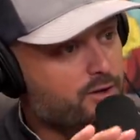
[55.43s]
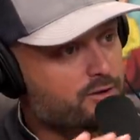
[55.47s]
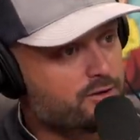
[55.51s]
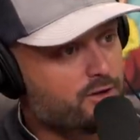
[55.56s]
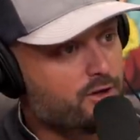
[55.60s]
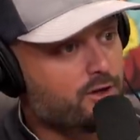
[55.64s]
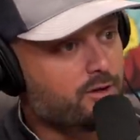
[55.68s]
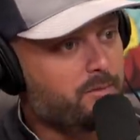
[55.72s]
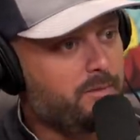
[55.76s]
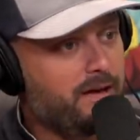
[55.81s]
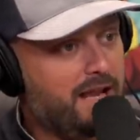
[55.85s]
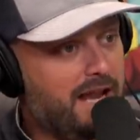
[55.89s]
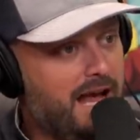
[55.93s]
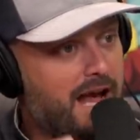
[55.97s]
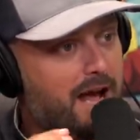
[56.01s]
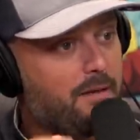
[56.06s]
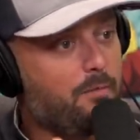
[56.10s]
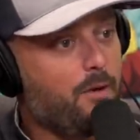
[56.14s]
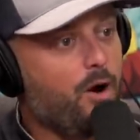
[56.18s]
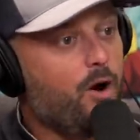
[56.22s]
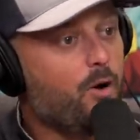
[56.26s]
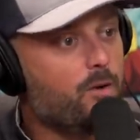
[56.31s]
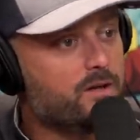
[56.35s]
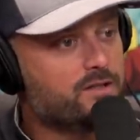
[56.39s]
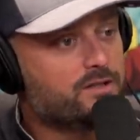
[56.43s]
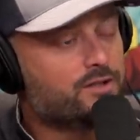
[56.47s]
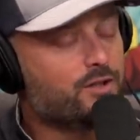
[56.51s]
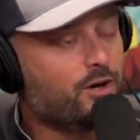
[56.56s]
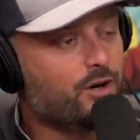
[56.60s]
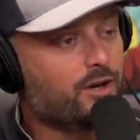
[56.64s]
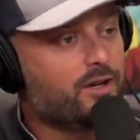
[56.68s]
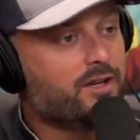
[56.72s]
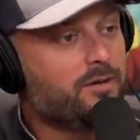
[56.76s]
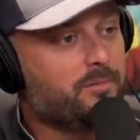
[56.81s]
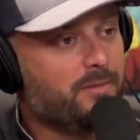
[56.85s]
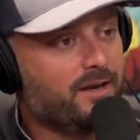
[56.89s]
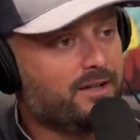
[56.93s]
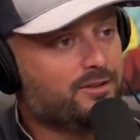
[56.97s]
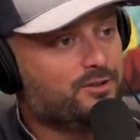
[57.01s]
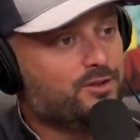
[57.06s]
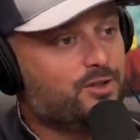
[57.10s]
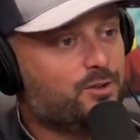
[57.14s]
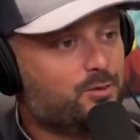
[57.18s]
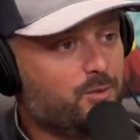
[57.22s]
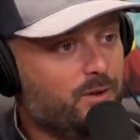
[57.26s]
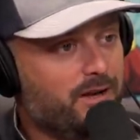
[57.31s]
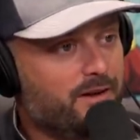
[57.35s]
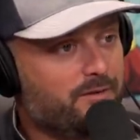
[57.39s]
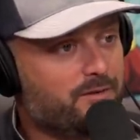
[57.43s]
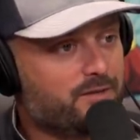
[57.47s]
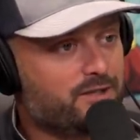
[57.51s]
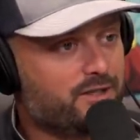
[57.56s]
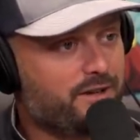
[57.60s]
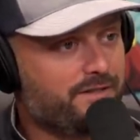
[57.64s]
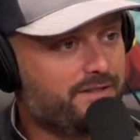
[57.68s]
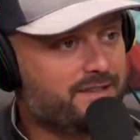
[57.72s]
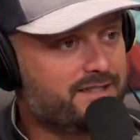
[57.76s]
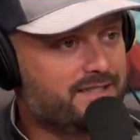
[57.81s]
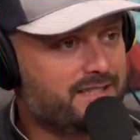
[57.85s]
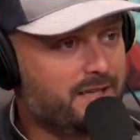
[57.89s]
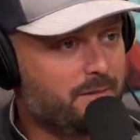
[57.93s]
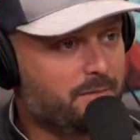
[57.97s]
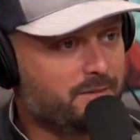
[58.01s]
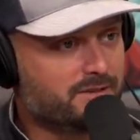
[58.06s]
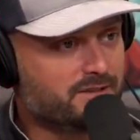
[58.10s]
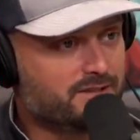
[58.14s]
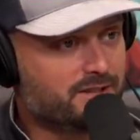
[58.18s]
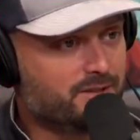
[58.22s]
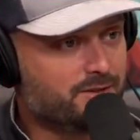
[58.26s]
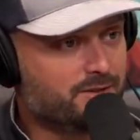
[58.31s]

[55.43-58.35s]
are talking about, I'm always talking about just whatever's on this episode.